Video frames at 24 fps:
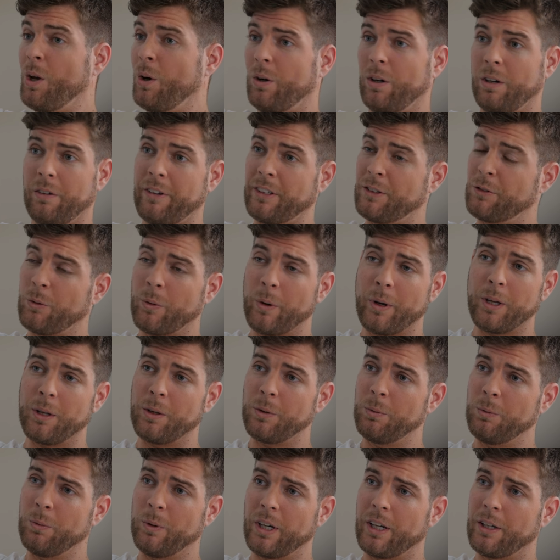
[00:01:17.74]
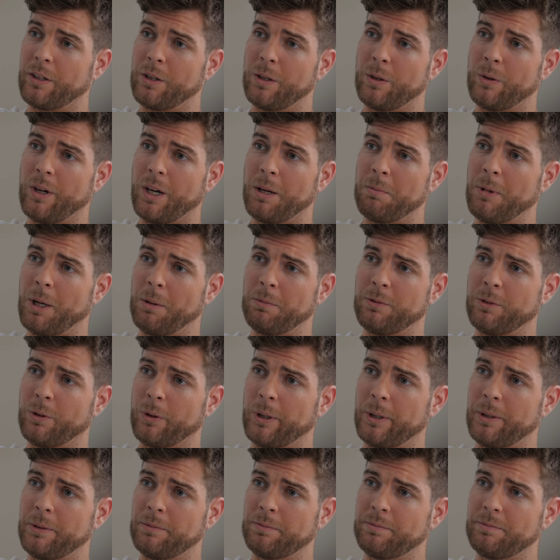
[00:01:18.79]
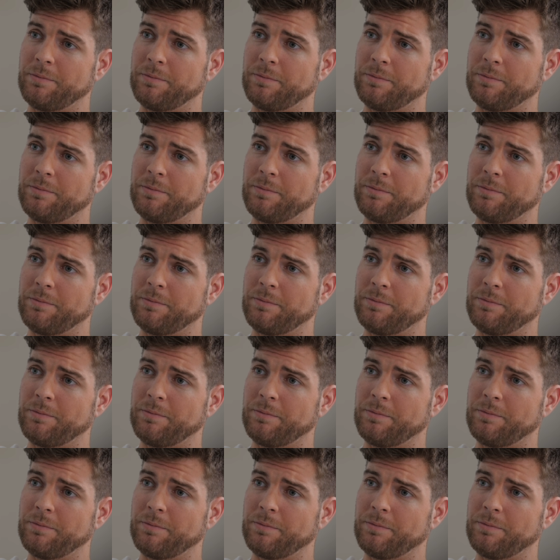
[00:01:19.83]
Well, if it's what you want to do, I'm up for it.